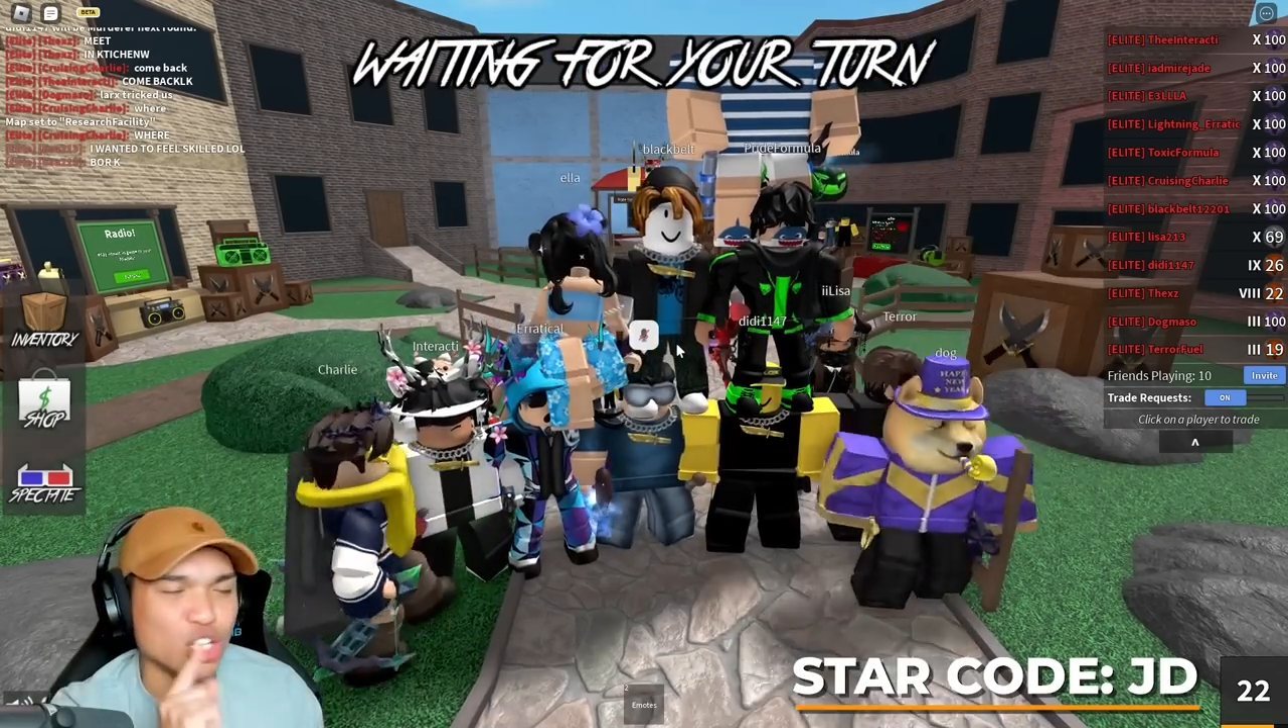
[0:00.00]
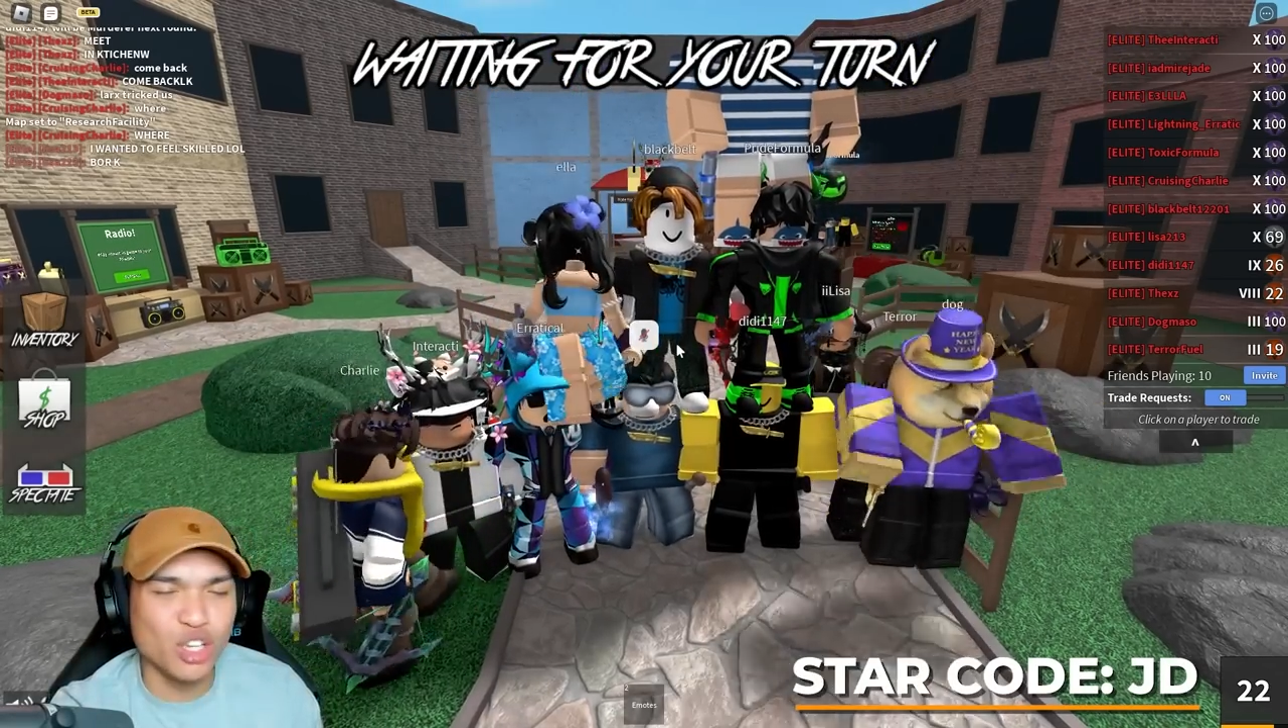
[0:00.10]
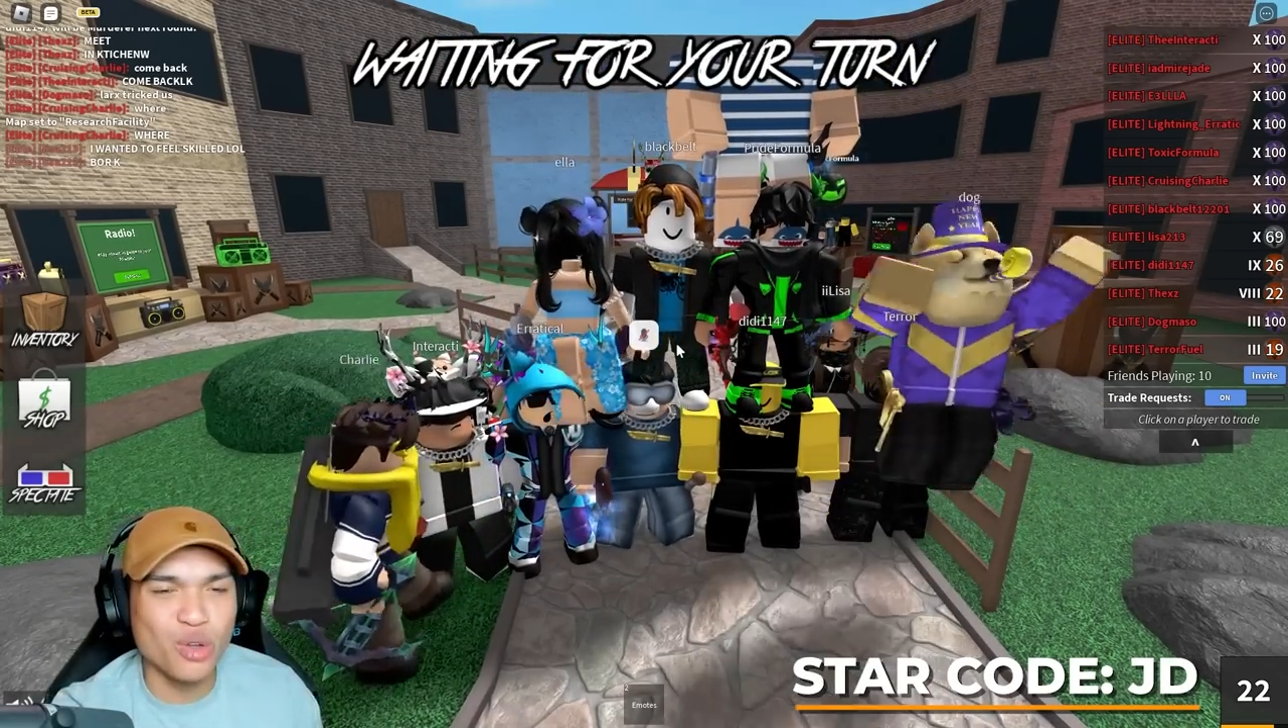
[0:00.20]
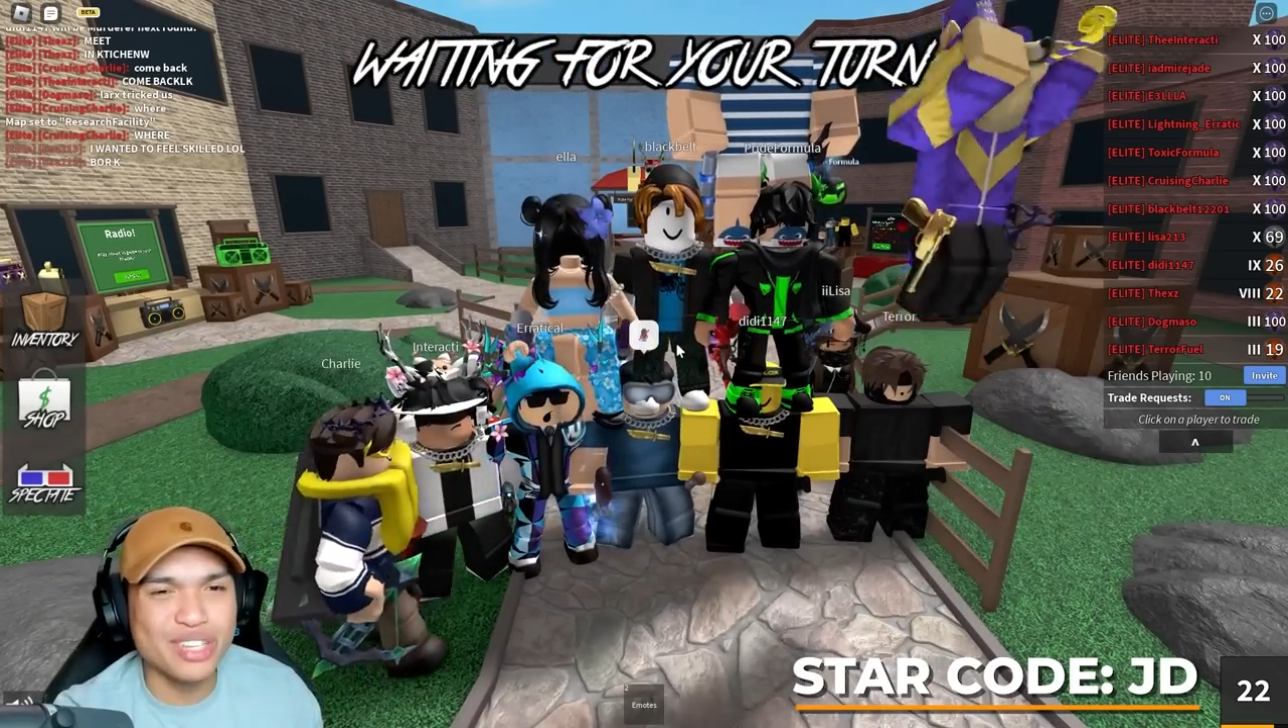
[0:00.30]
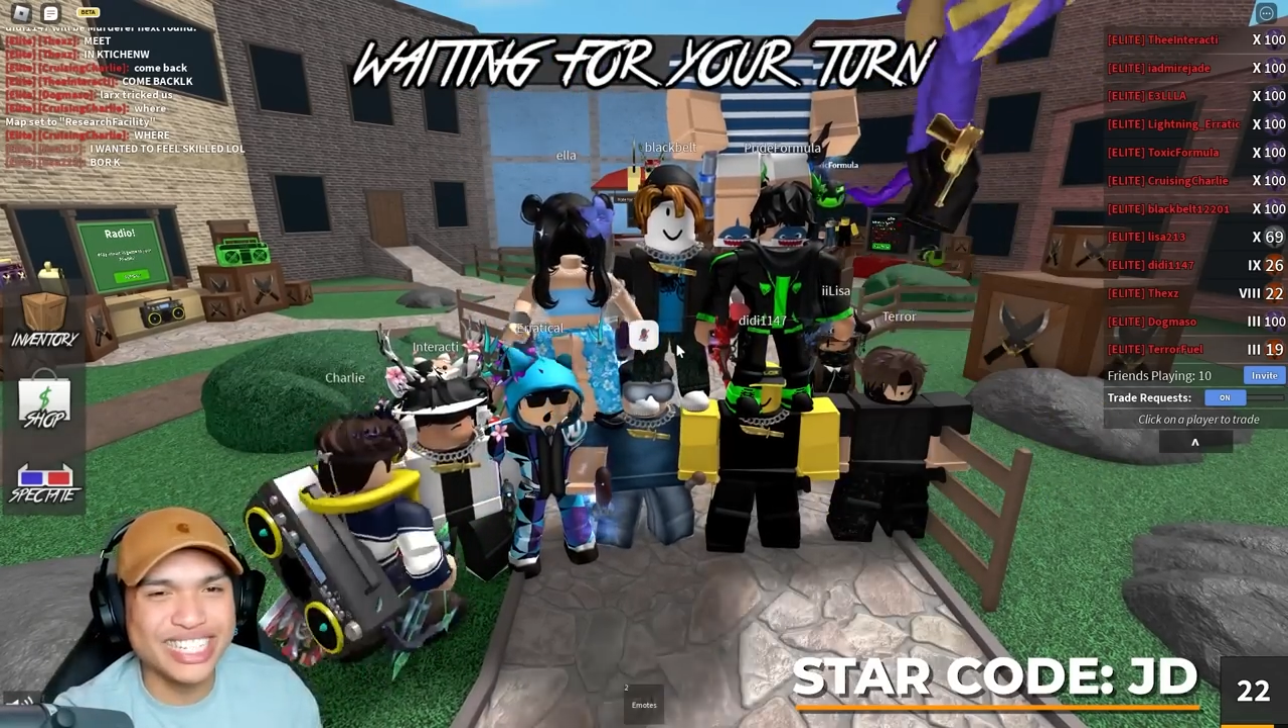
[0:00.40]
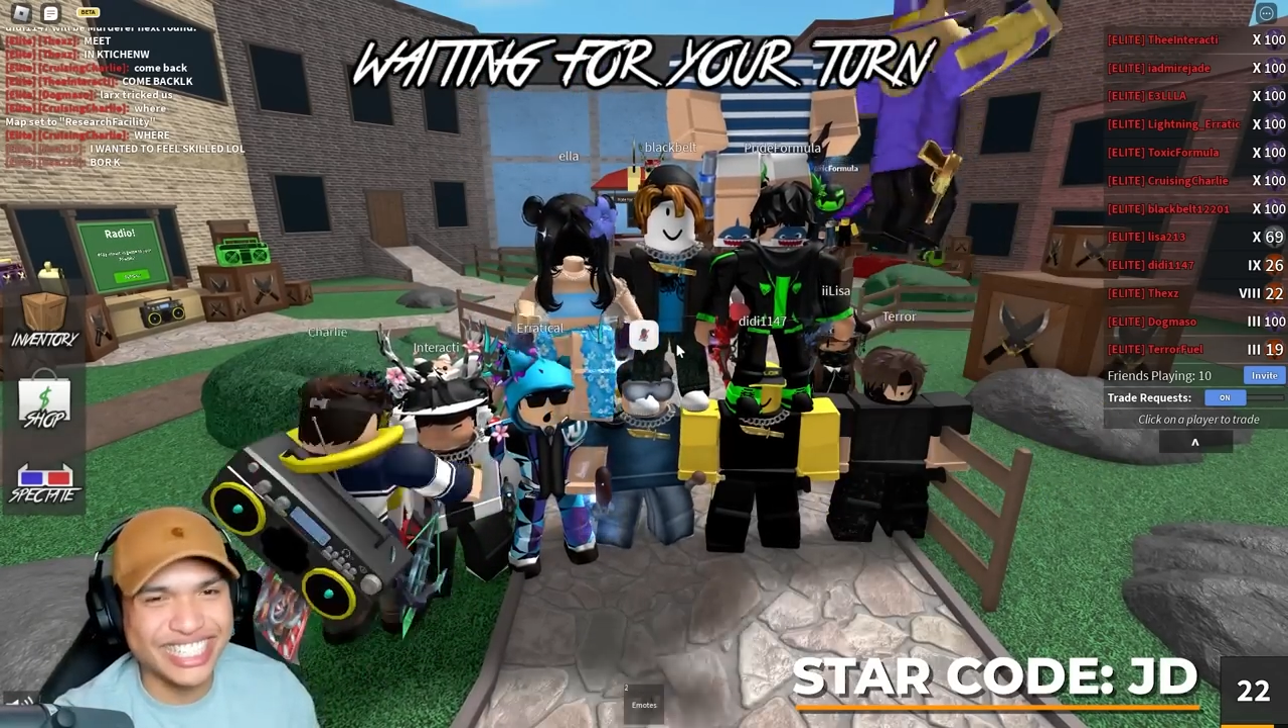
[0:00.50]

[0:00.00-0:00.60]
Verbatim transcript: U G